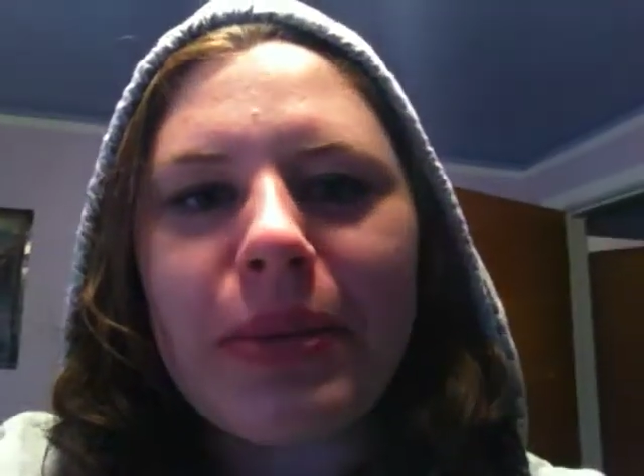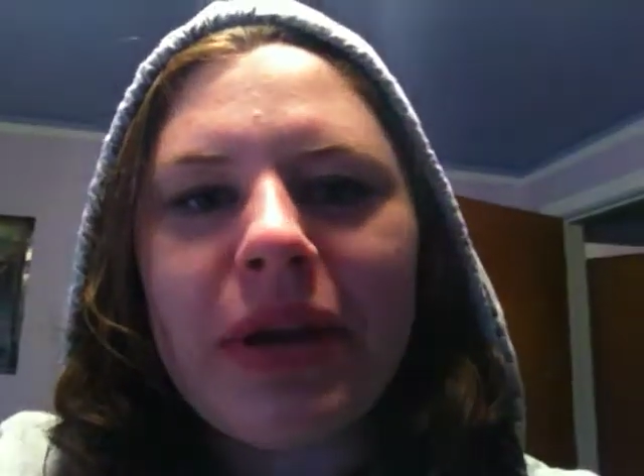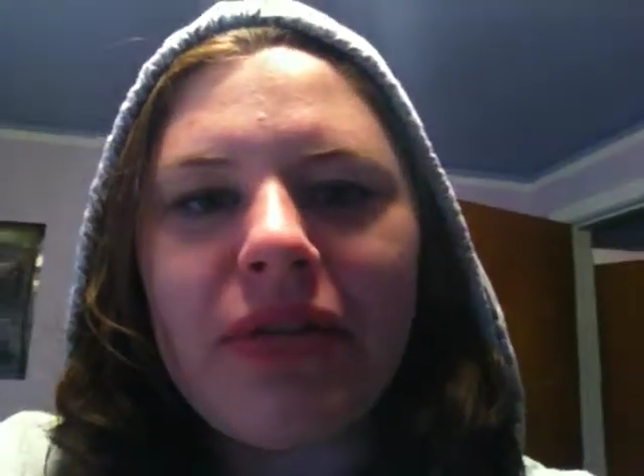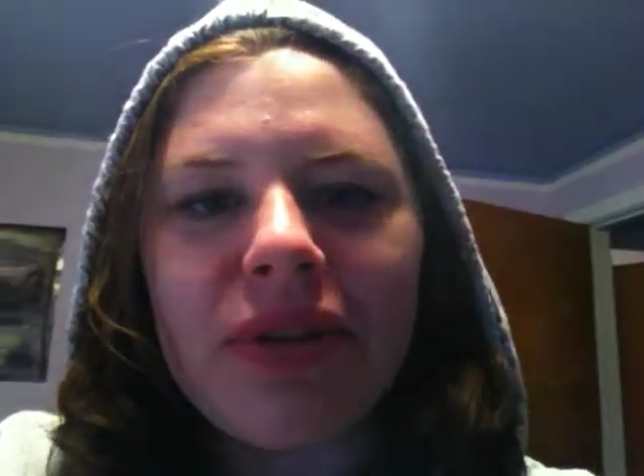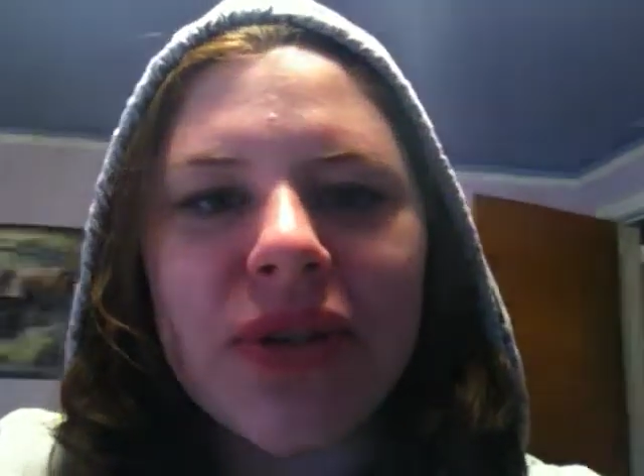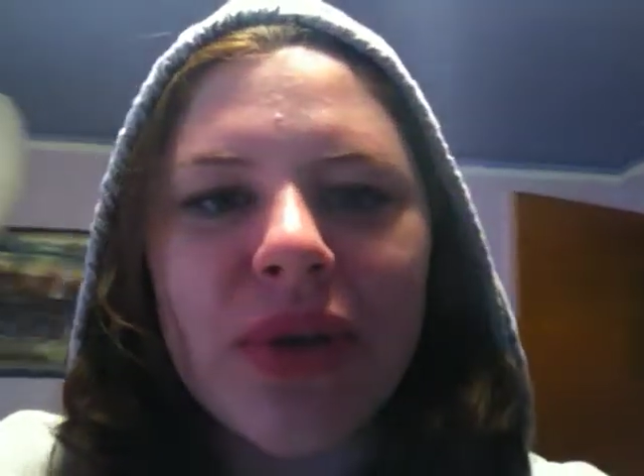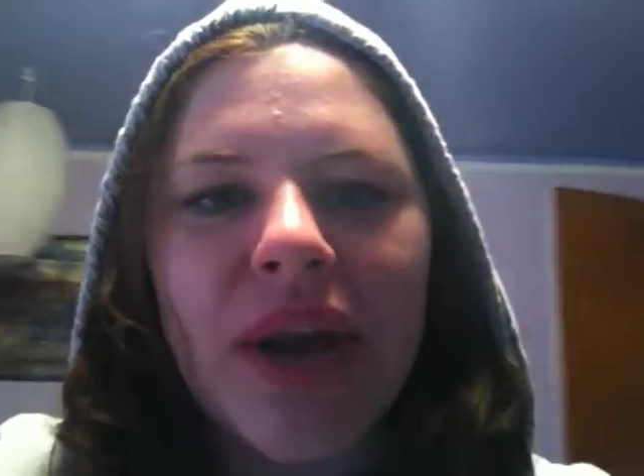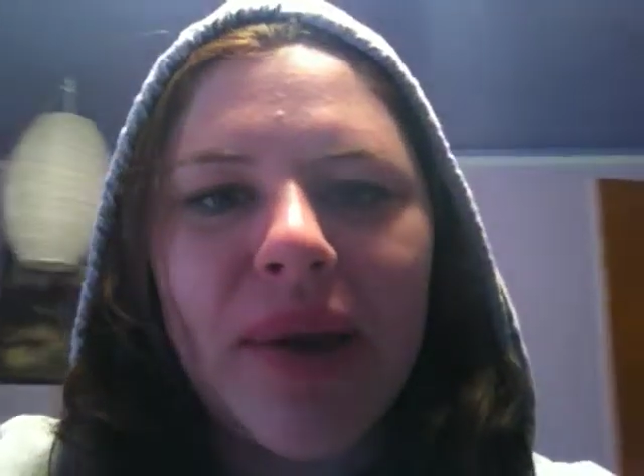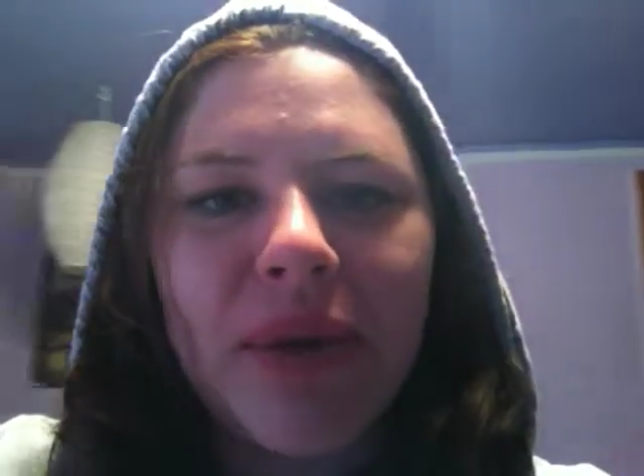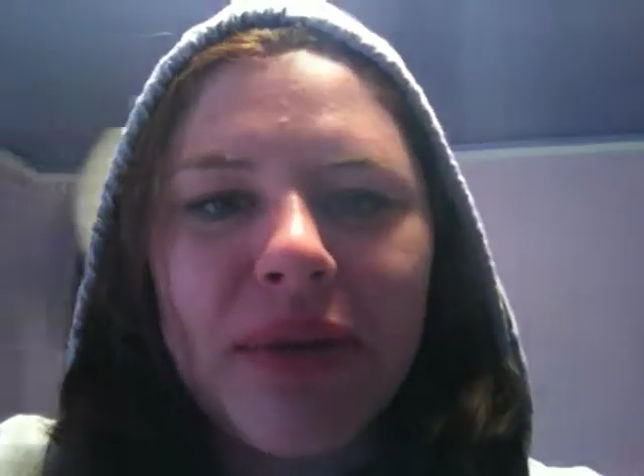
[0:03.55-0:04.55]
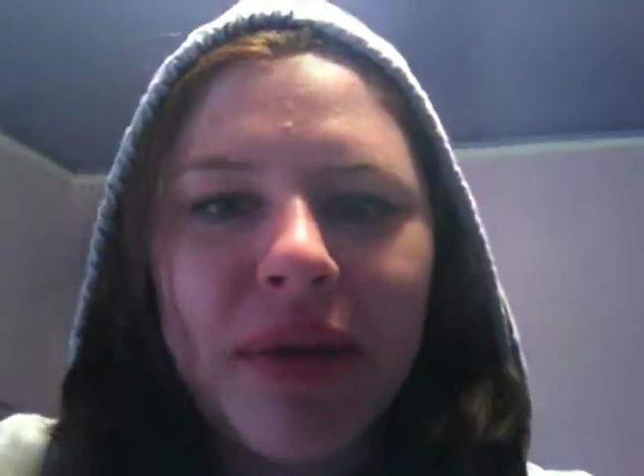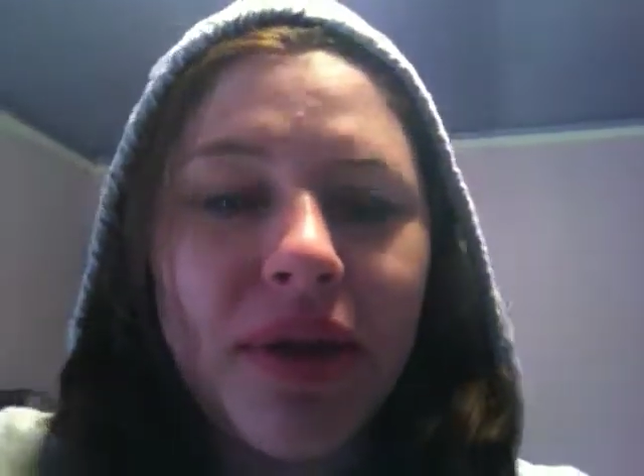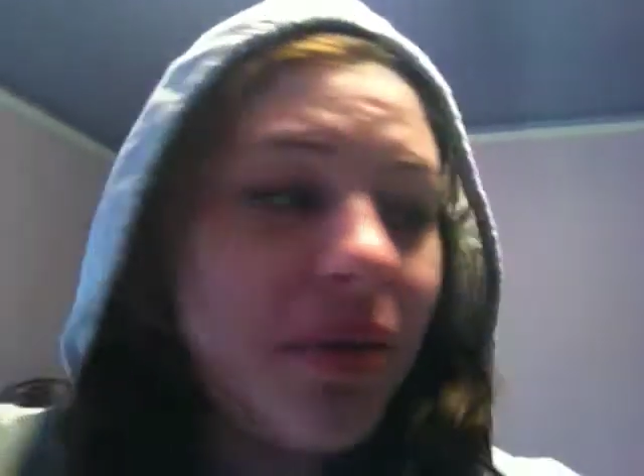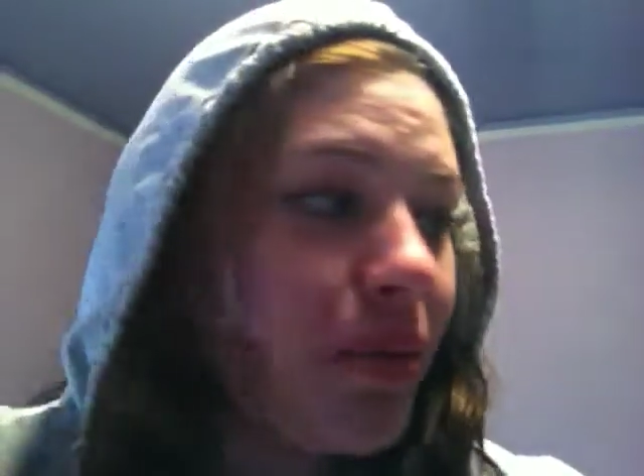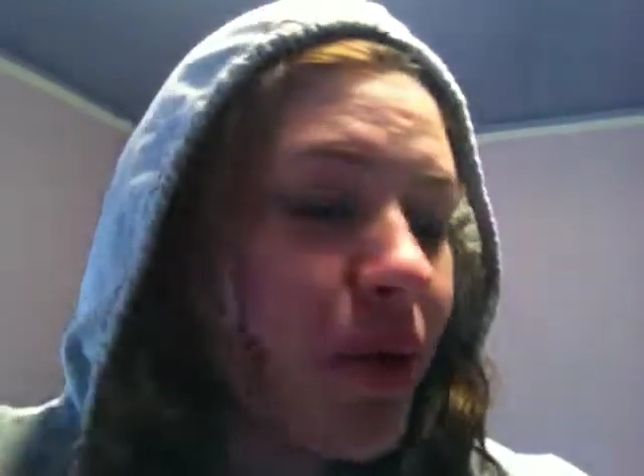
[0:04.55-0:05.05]
bit of what's going on with
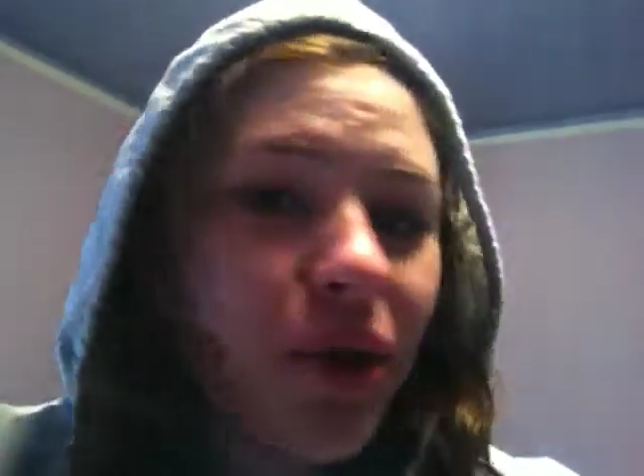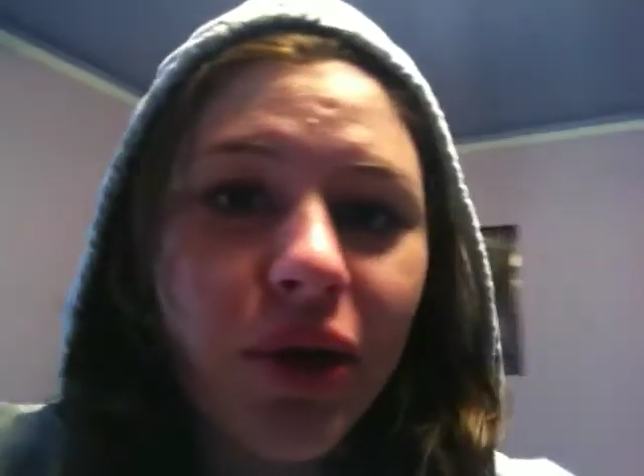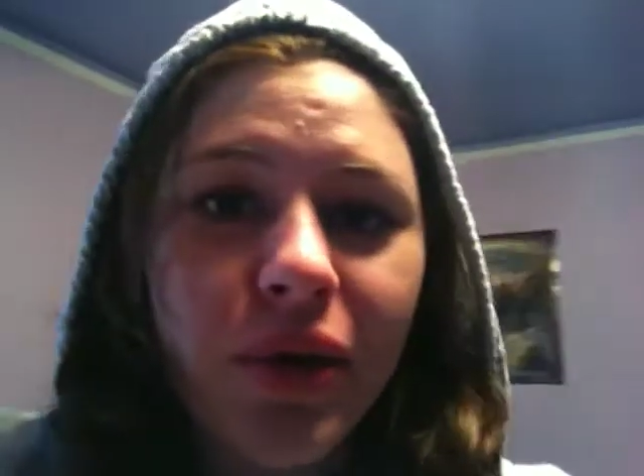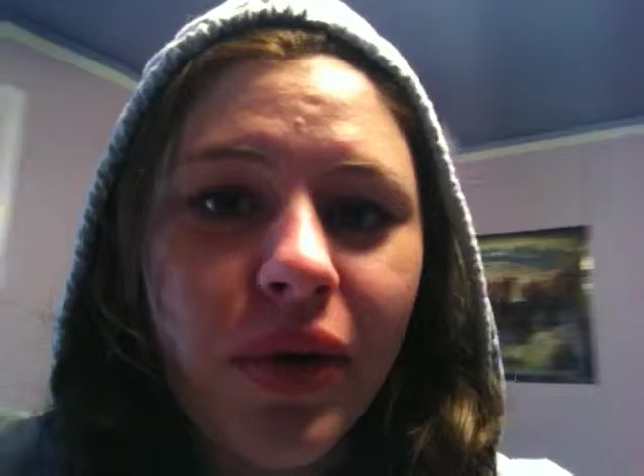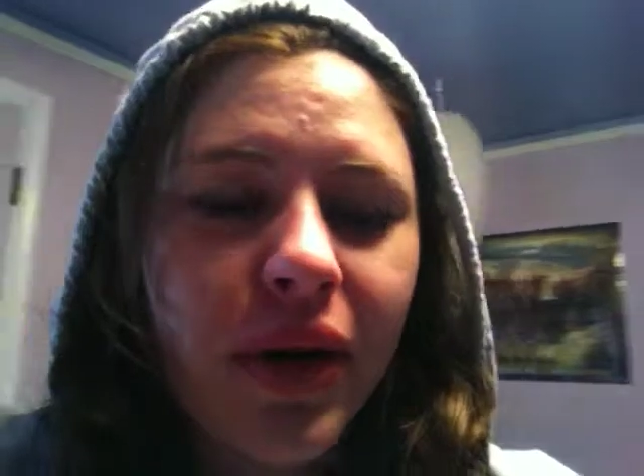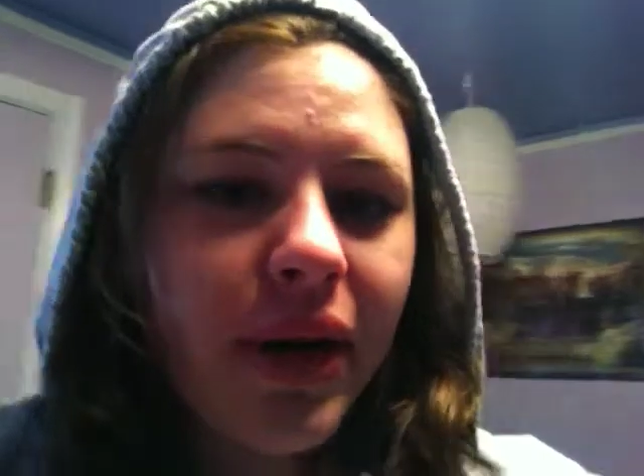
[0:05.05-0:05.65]
me, with you.